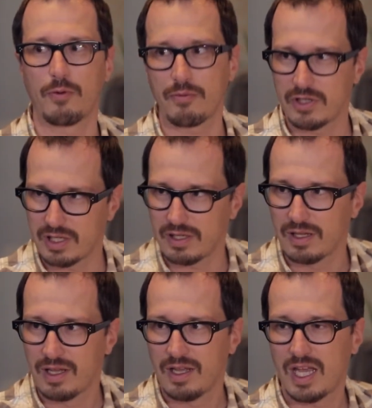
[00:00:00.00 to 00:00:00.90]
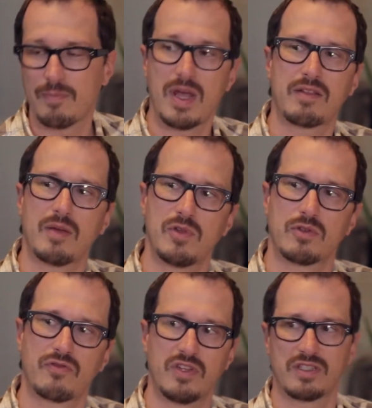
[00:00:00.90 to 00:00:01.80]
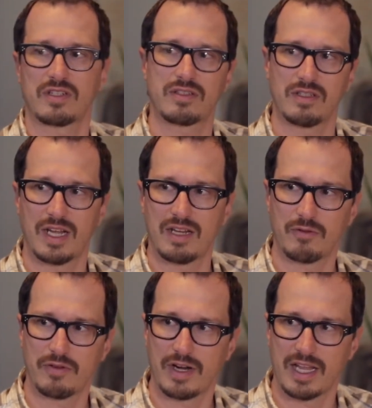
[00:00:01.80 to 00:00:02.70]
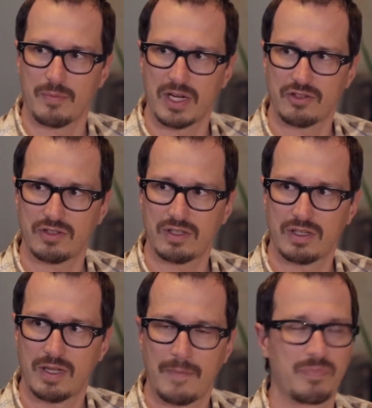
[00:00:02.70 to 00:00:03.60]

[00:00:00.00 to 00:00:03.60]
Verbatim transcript: full 3D and make them use physics to handle their animation.